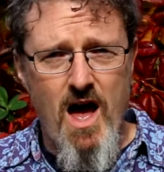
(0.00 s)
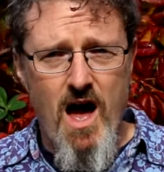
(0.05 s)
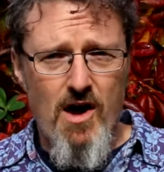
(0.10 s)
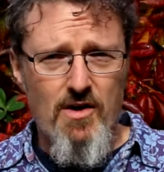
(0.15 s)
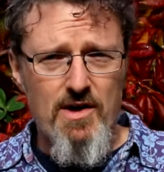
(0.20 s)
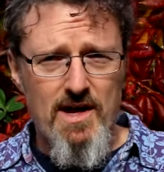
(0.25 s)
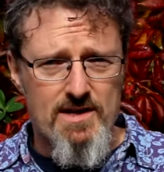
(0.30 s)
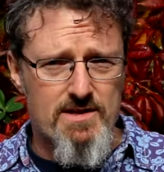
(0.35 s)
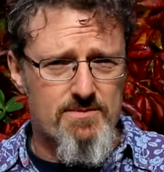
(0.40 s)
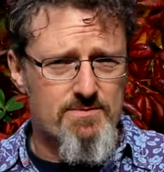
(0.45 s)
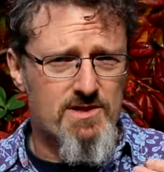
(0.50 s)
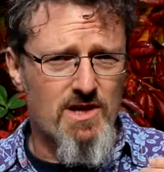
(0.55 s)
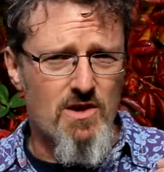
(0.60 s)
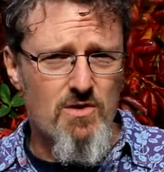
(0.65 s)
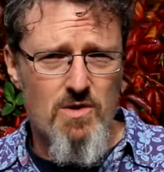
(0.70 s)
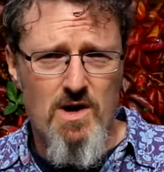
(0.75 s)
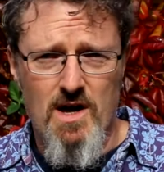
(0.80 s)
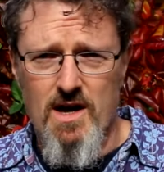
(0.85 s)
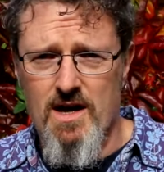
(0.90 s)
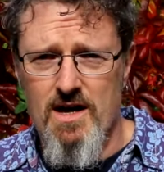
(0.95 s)
Oh yeah,
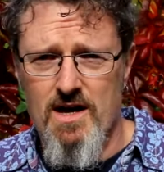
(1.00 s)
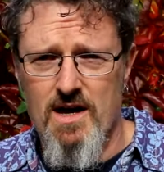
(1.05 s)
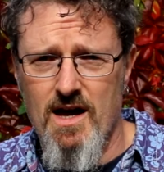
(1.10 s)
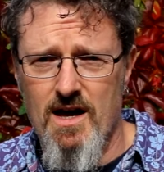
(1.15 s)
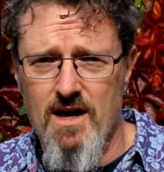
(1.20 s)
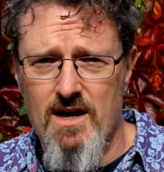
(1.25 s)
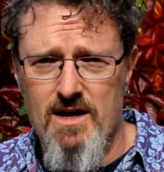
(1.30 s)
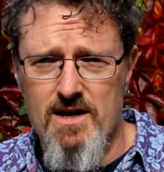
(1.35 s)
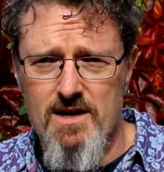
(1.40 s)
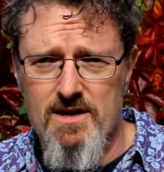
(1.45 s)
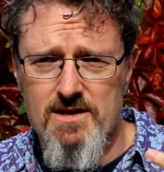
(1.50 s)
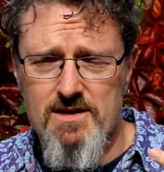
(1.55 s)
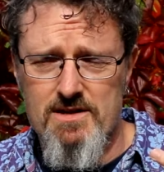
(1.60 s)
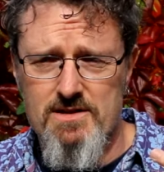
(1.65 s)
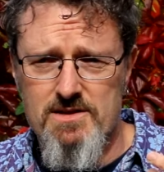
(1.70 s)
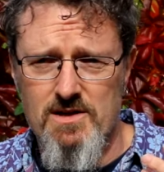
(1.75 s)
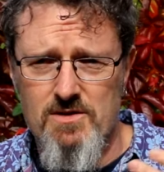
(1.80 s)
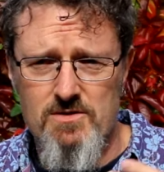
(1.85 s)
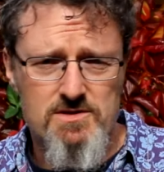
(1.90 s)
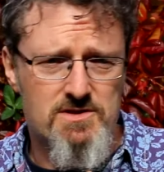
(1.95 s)
so
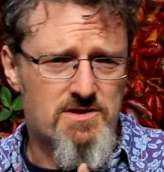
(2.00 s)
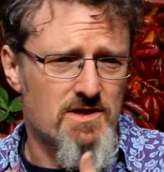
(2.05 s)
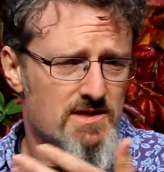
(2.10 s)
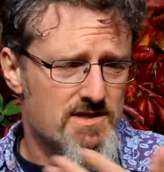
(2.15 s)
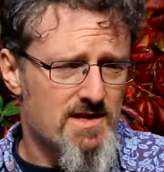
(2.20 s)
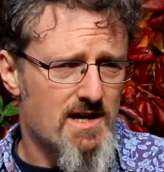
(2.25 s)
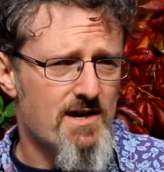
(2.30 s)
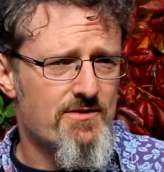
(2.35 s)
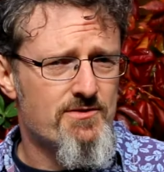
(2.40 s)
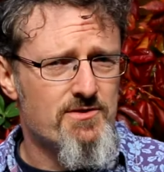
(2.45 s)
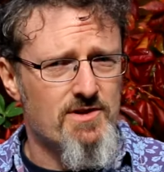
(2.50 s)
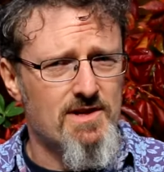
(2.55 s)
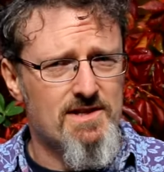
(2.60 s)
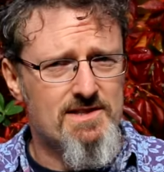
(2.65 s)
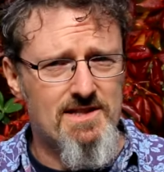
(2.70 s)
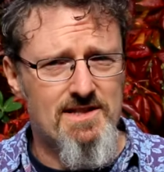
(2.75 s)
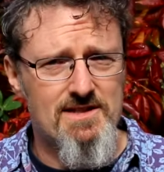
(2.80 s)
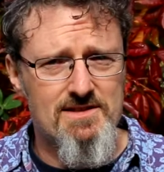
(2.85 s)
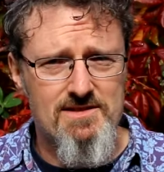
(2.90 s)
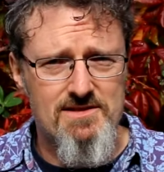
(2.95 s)
just after I
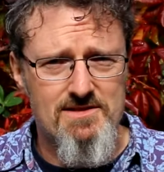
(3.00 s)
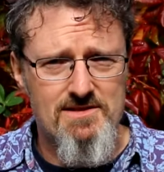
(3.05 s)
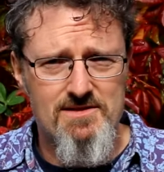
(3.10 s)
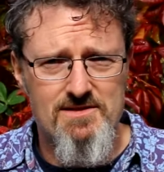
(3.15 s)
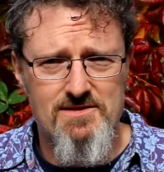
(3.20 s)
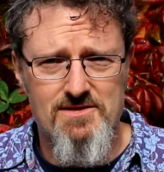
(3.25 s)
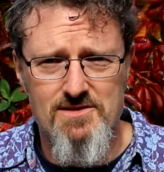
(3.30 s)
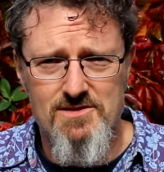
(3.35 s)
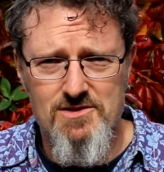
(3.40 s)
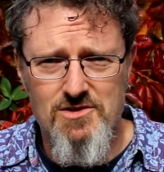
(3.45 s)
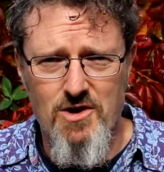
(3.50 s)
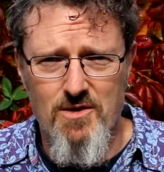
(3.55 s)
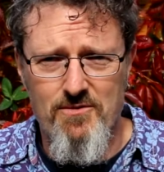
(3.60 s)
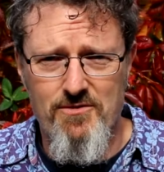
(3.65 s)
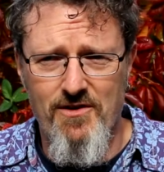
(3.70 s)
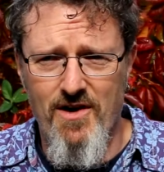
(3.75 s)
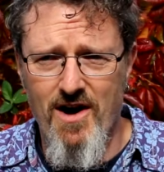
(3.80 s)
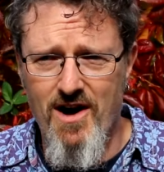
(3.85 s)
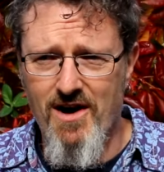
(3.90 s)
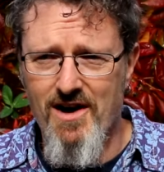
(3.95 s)
did the top
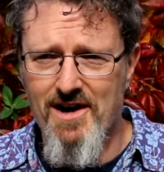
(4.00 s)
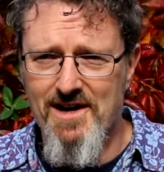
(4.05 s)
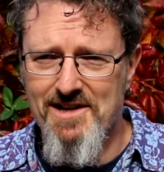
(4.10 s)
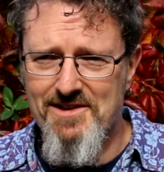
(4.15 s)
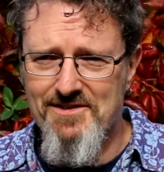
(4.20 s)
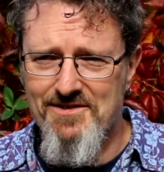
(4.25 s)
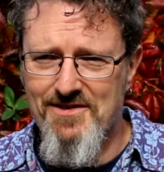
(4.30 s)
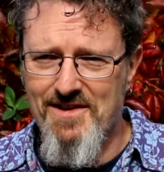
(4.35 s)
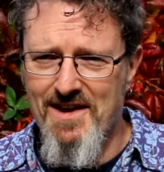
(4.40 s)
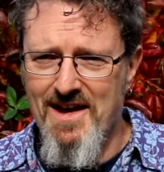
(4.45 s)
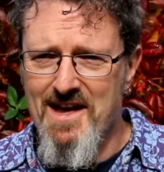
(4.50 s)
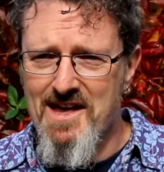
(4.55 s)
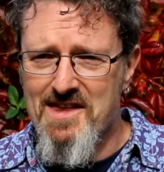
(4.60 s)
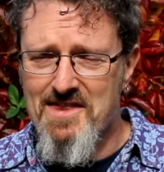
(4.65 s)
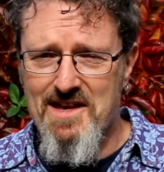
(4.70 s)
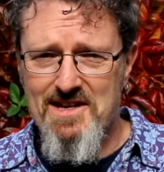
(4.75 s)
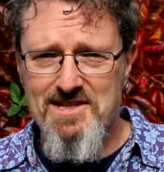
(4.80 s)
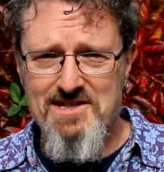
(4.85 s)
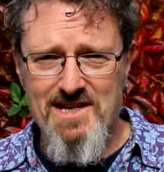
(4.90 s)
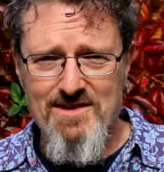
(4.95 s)
5,
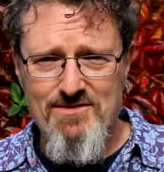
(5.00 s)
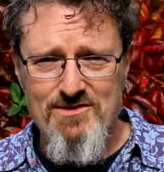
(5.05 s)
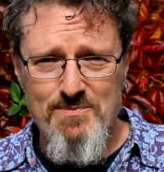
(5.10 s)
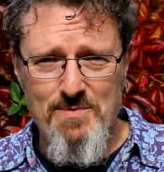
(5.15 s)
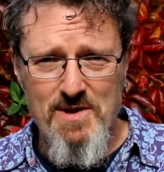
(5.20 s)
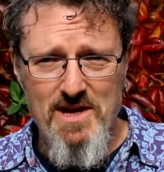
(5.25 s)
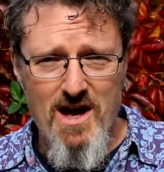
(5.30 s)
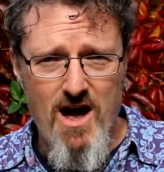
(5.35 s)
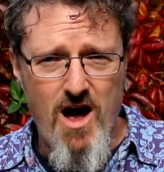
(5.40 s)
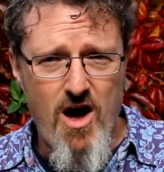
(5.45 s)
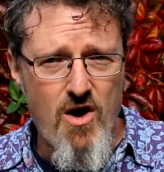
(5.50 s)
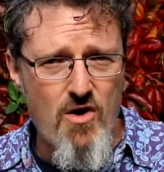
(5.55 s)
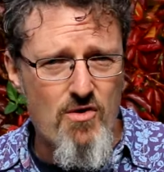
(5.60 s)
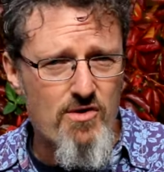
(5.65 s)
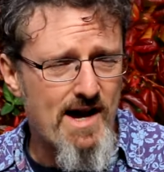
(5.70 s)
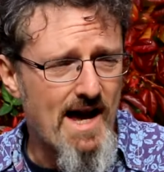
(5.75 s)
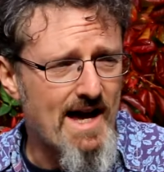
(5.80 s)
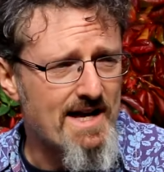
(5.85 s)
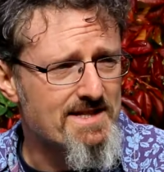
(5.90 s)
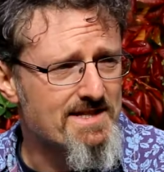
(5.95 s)
there seemed to be a whole
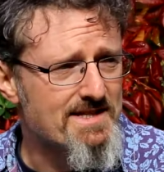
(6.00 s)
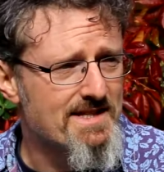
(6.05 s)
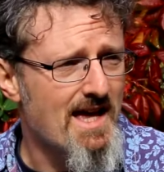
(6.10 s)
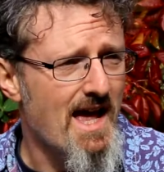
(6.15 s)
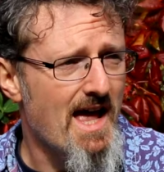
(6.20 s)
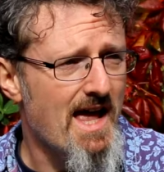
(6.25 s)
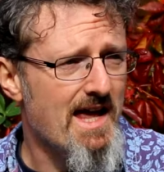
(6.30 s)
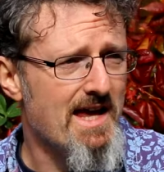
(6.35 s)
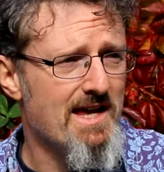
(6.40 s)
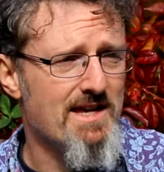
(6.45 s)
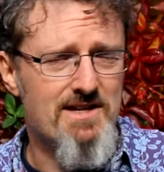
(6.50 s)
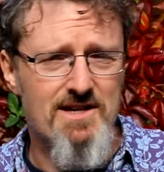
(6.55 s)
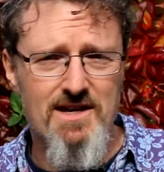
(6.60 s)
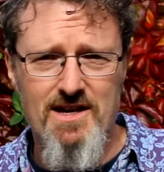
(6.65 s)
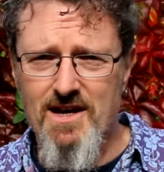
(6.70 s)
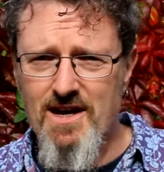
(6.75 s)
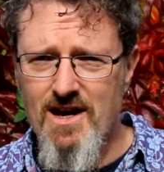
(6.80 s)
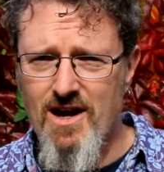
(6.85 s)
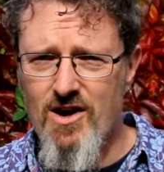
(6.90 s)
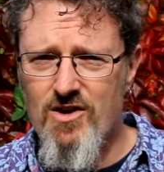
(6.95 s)
cascade
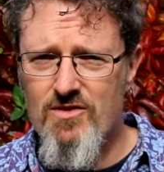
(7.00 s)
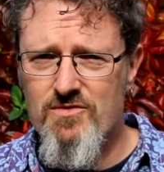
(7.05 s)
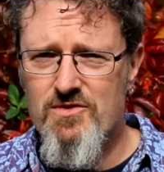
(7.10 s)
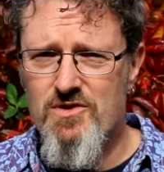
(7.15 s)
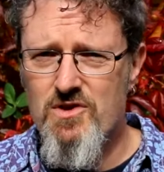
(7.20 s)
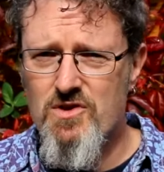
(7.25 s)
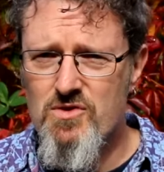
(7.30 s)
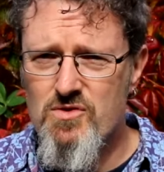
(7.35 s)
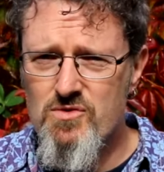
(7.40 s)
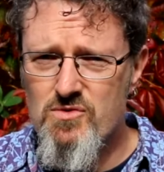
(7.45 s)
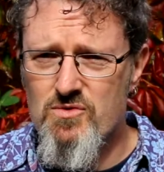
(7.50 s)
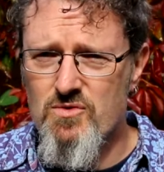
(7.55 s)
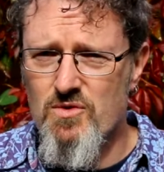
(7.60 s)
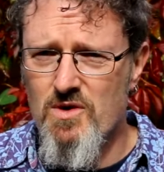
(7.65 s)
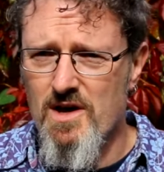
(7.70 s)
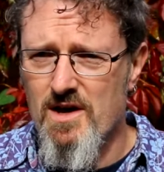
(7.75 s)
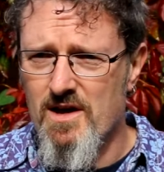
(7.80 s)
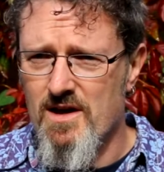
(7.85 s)
of new